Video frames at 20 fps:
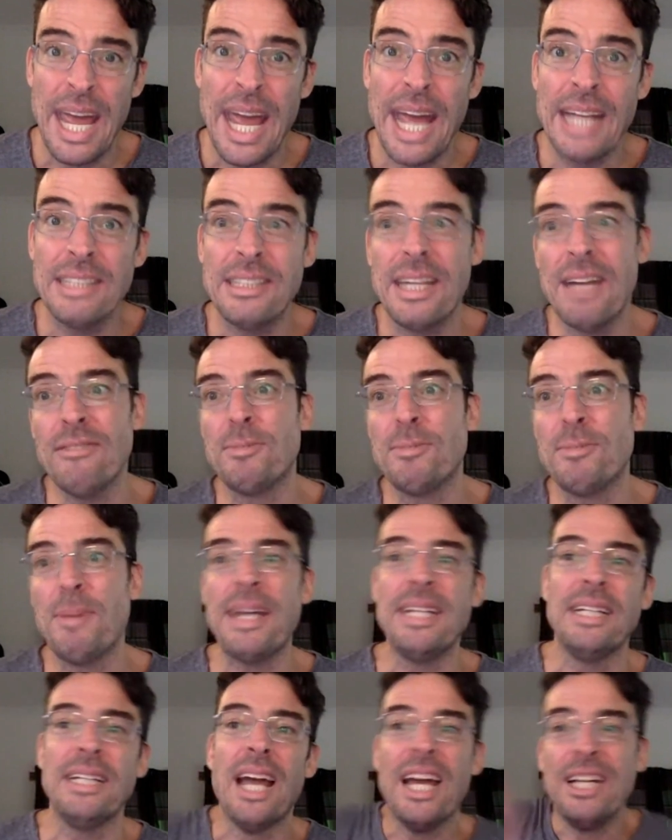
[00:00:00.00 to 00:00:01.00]
instead of
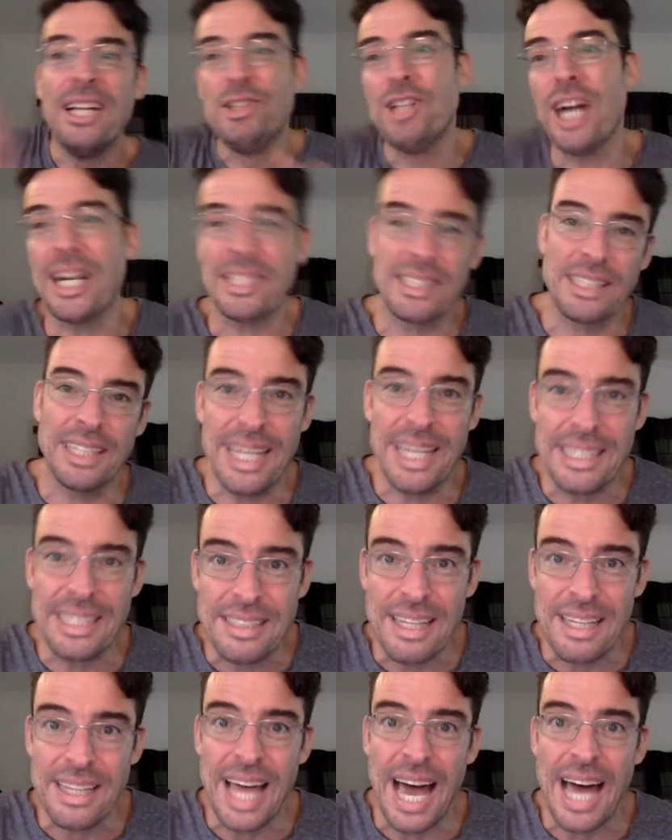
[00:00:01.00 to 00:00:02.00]
spending just less
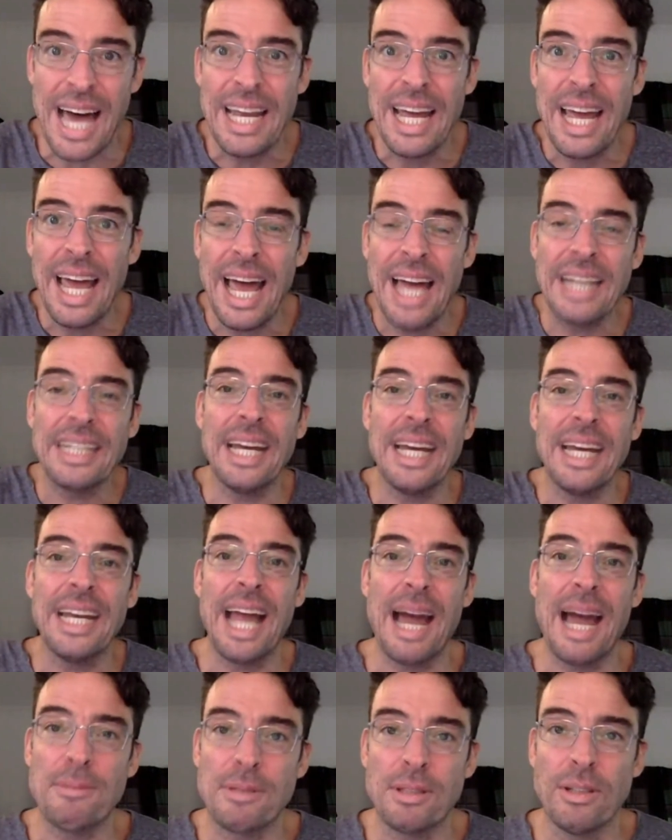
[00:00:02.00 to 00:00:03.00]
than that and getting
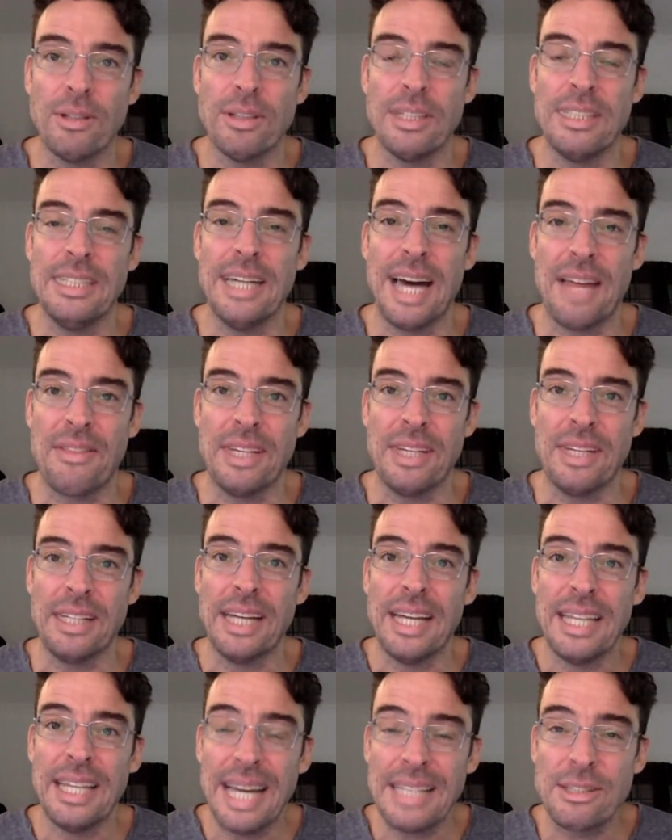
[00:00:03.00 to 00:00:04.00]
absolutely nothing.
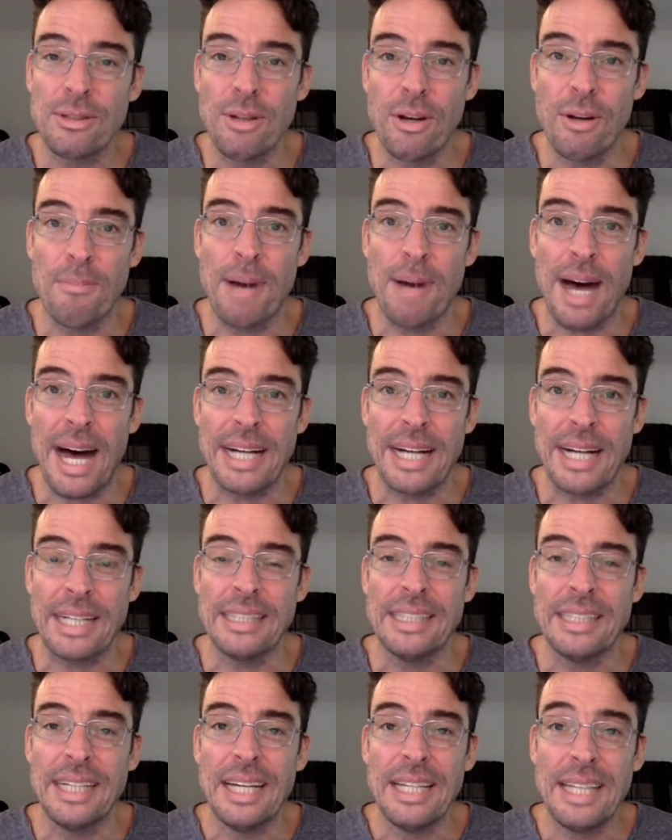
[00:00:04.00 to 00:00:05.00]
That's not a bargain.